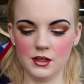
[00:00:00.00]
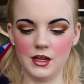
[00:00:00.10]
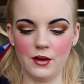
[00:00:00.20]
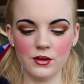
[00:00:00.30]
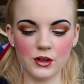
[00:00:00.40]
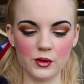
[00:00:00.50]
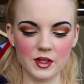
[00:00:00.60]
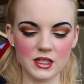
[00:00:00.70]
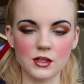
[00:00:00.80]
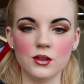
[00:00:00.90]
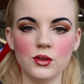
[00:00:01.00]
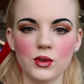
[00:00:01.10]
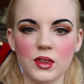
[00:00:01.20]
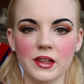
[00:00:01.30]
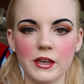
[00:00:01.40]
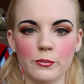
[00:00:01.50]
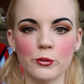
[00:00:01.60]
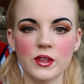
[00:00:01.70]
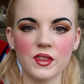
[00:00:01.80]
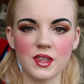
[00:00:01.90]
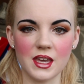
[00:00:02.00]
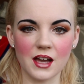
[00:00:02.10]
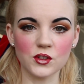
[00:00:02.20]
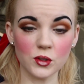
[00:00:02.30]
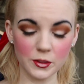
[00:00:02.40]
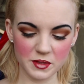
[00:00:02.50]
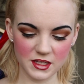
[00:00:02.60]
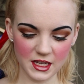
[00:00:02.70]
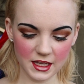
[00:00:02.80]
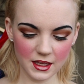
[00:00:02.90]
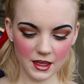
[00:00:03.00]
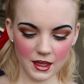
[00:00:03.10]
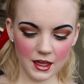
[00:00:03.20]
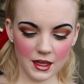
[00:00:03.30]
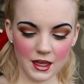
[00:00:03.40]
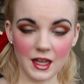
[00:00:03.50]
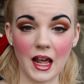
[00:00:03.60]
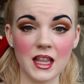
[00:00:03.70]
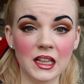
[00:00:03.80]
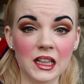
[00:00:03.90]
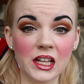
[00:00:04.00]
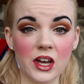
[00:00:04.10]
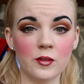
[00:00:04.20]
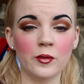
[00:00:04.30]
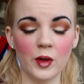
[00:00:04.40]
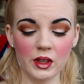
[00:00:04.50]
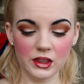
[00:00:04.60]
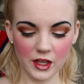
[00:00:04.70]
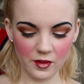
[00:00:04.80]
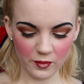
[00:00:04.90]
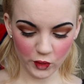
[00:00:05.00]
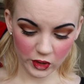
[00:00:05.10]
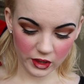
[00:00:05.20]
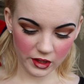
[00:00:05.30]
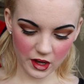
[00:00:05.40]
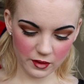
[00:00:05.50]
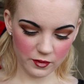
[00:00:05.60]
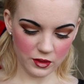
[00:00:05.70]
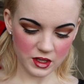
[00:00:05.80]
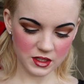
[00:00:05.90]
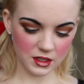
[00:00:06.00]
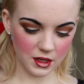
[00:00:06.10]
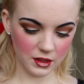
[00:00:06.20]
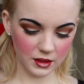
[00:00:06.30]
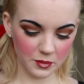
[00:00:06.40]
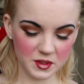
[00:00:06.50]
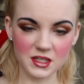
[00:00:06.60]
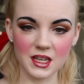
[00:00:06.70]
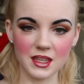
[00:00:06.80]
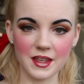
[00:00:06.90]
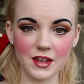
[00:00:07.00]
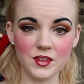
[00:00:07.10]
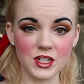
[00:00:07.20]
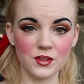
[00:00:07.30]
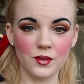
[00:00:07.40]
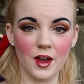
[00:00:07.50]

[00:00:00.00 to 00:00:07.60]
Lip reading: Now I'll go into the lip with the actual lipstick. And I love, love, love this lipstick that I've just